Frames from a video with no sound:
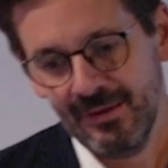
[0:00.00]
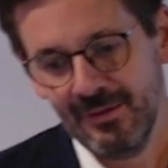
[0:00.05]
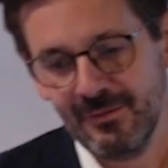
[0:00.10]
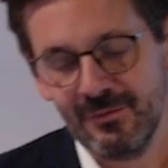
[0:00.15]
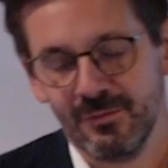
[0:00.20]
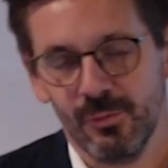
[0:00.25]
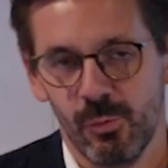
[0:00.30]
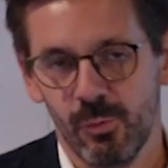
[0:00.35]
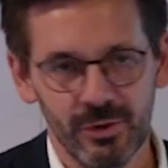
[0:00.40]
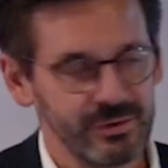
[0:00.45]

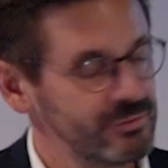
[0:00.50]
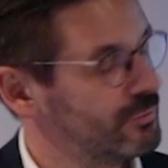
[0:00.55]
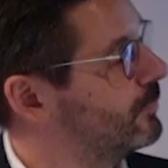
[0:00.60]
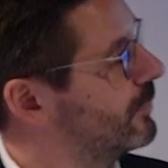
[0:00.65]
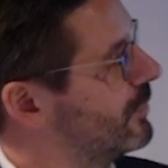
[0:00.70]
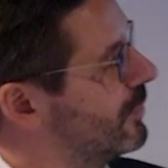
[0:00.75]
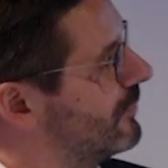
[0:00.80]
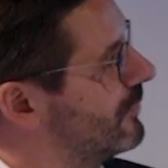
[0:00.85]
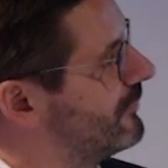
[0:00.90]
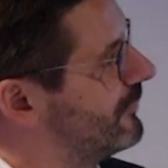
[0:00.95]
So what do
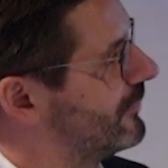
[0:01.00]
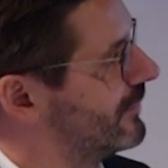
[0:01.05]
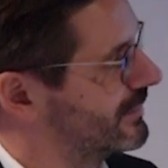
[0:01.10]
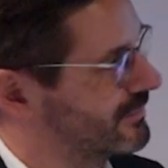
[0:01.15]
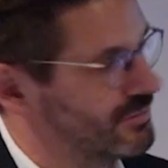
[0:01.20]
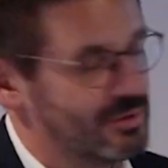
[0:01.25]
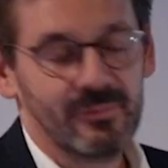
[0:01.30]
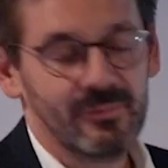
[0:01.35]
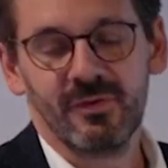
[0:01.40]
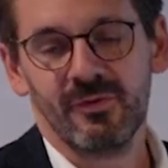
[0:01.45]
we offer in
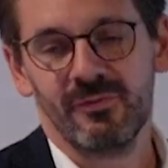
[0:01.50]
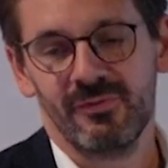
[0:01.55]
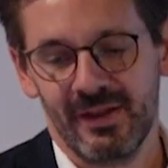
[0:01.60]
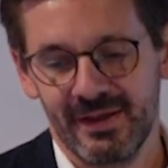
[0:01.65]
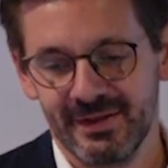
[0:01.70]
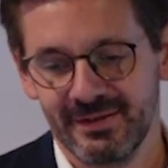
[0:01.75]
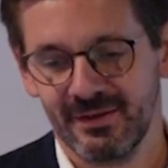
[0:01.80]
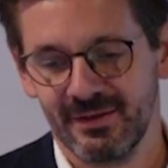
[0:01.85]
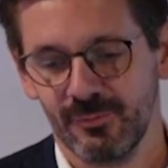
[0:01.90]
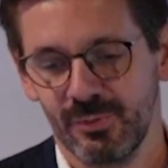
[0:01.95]
terms of
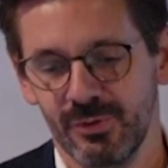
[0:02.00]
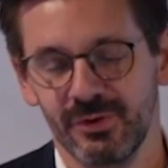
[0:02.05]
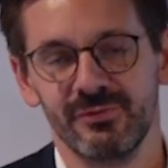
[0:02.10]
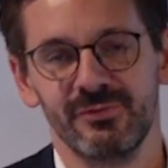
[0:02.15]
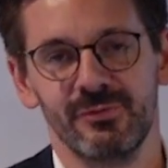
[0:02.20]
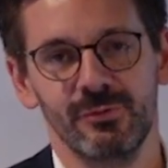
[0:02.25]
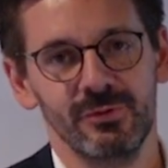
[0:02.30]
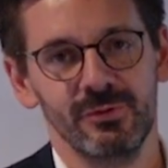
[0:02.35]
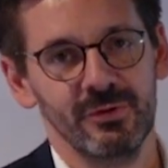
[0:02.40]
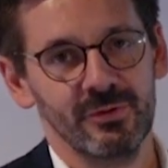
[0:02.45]
lighting
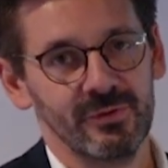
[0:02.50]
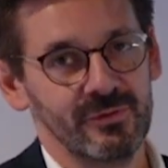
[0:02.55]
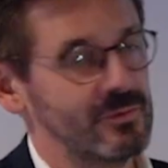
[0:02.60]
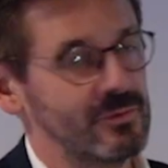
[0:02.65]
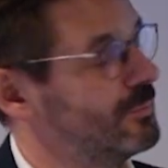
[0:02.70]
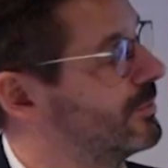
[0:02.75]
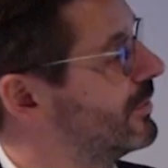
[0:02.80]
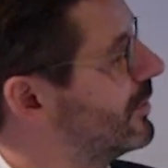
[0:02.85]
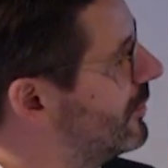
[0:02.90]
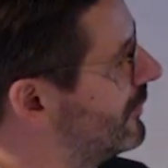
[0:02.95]
portfolio? So
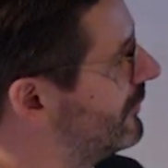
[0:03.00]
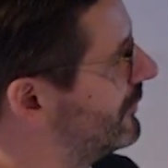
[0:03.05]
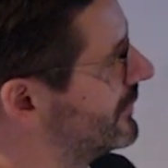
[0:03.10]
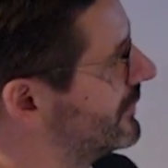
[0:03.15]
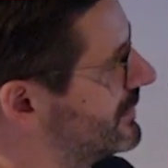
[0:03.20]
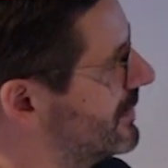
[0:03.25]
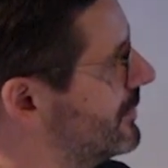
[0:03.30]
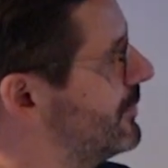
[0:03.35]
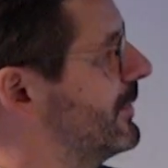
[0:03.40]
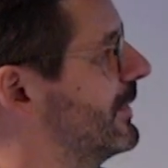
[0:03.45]
we offer
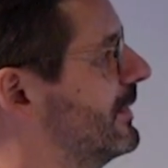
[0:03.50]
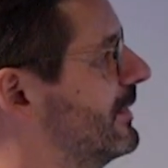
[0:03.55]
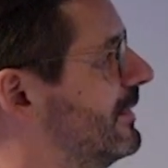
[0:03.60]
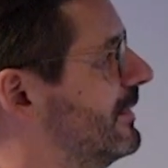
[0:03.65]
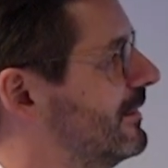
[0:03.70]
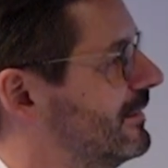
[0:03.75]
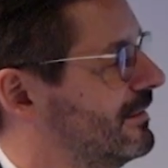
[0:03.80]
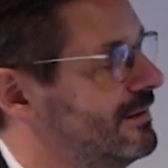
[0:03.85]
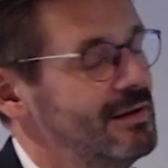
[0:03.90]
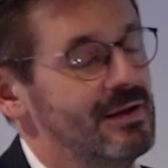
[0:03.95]

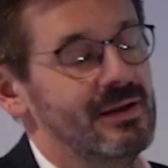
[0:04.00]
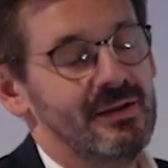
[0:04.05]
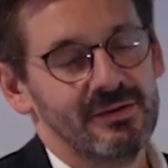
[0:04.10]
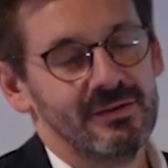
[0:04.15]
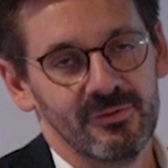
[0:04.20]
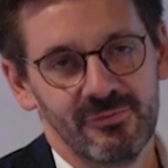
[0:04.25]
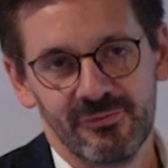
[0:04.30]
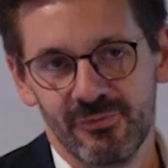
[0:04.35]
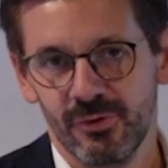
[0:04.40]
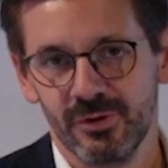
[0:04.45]
typically
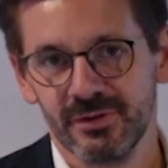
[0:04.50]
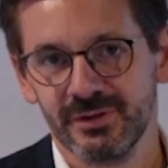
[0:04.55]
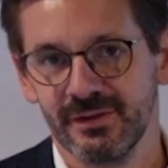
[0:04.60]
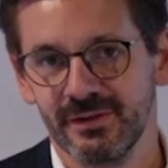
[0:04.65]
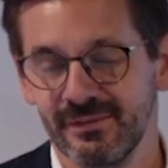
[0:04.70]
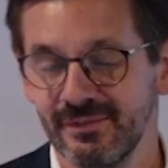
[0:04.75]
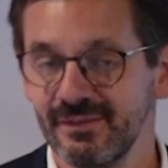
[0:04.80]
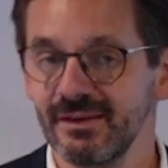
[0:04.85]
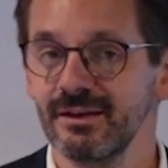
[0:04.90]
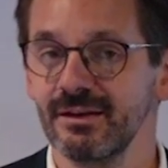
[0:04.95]
the front
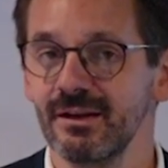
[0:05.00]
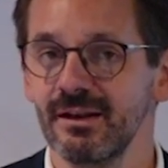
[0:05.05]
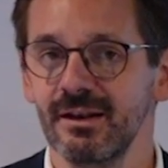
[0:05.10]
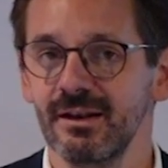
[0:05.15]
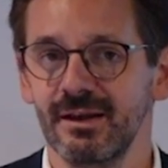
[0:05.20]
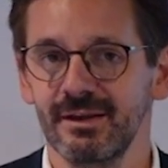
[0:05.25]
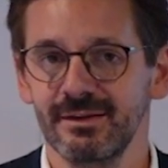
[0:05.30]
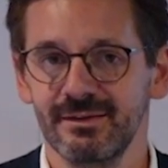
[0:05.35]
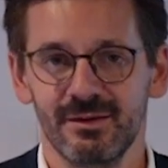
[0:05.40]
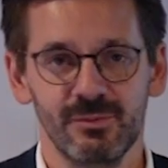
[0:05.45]
and signal
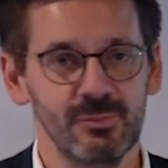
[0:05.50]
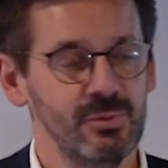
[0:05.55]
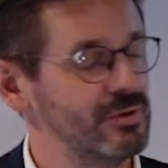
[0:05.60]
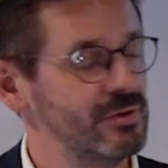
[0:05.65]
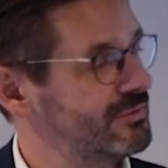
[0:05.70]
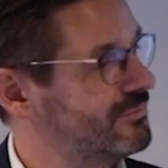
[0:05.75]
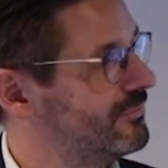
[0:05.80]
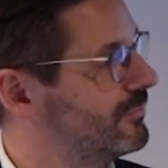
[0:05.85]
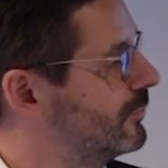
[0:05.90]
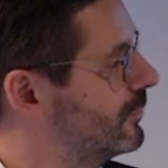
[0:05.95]
lighting
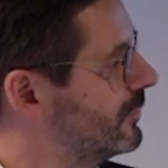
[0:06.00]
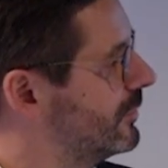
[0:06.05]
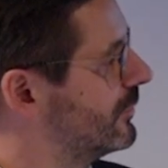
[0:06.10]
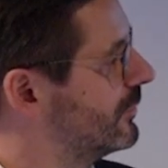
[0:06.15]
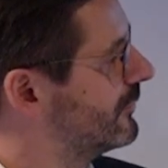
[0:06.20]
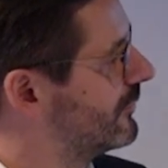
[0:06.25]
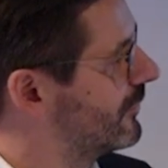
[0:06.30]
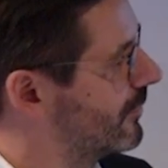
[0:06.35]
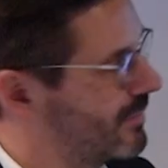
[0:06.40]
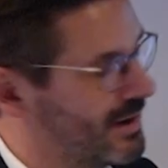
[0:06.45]

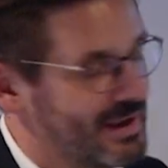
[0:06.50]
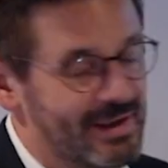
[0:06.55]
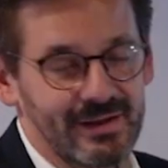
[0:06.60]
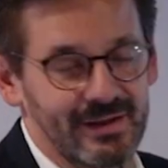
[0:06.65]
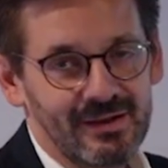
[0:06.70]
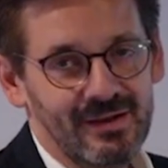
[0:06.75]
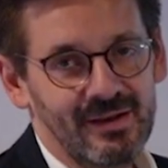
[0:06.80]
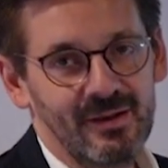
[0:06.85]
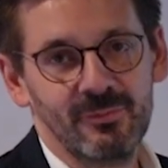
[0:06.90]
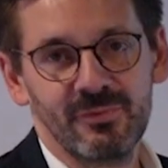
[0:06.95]
portfolio from
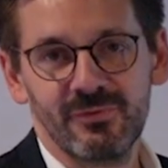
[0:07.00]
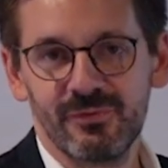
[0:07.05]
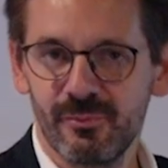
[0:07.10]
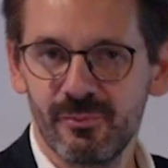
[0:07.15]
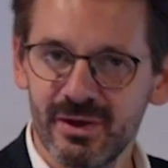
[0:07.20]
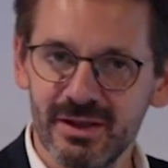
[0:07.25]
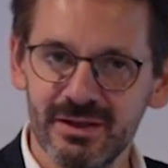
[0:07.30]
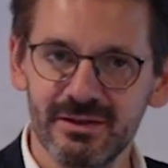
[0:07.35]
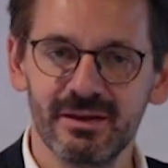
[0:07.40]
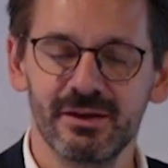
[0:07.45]
headlamps,
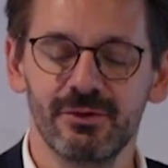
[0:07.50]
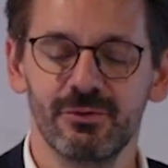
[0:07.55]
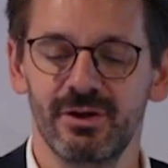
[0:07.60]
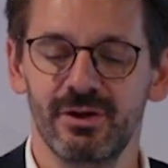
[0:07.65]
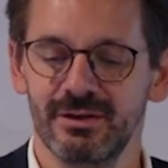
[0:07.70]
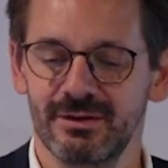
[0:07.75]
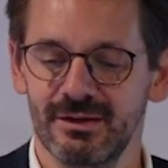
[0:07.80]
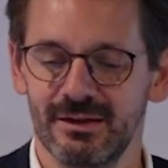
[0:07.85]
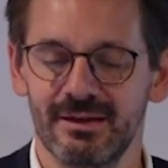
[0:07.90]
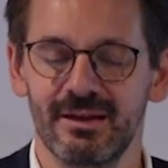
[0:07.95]
from
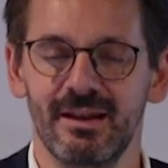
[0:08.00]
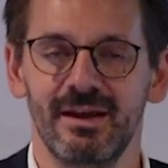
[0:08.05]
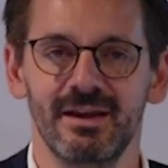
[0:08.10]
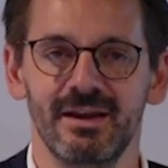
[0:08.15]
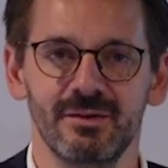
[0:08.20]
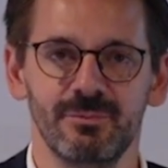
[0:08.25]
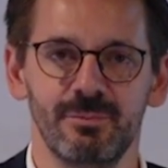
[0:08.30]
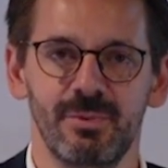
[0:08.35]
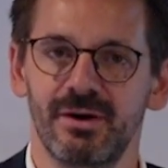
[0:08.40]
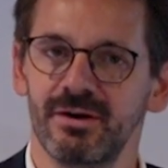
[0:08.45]
integrated
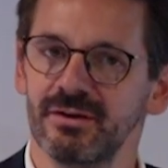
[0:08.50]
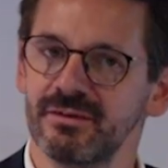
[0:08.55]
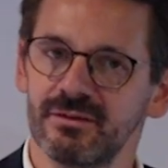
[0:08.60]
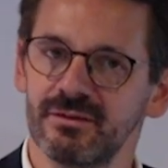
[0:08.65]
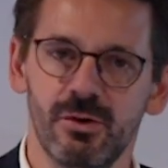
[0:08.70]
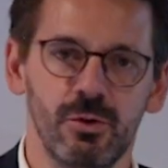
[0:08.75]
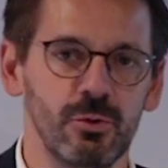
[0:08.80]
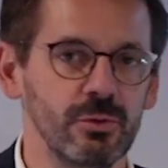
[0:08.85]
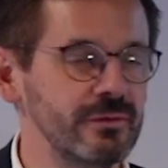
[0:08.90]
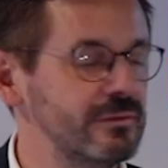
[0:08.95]
light bars,
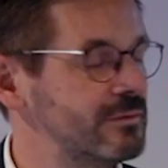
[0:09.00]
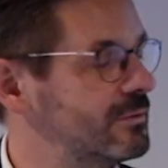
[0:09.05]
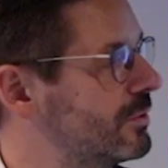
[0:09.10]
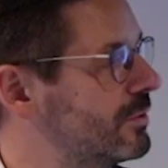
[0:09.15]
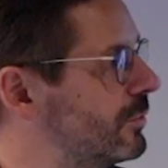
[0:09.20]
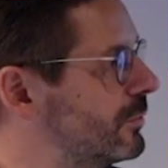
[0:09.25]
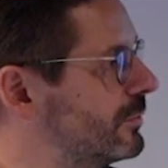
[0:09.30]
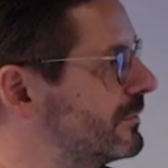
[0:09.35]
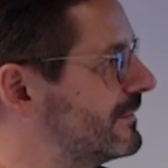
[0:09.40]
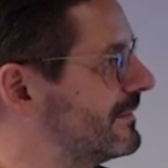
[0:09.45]

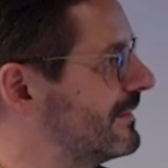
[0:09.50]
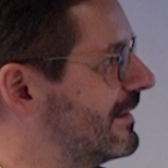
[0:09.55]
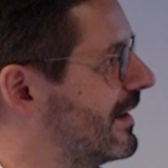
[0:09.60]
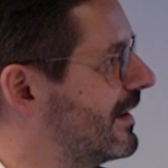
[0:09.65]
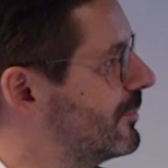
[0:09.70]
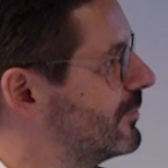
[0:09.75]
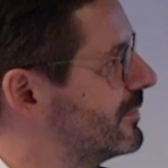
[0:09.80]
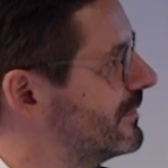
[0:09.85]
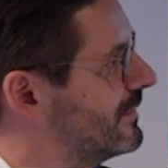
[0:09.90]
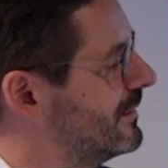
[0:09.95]
coast-to-coast
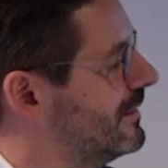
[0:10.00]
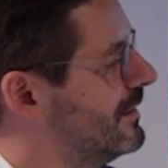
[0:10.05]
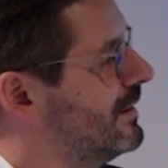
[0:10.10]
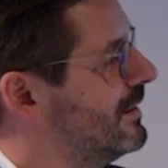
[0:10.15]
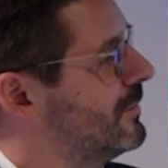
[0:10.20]
lamps.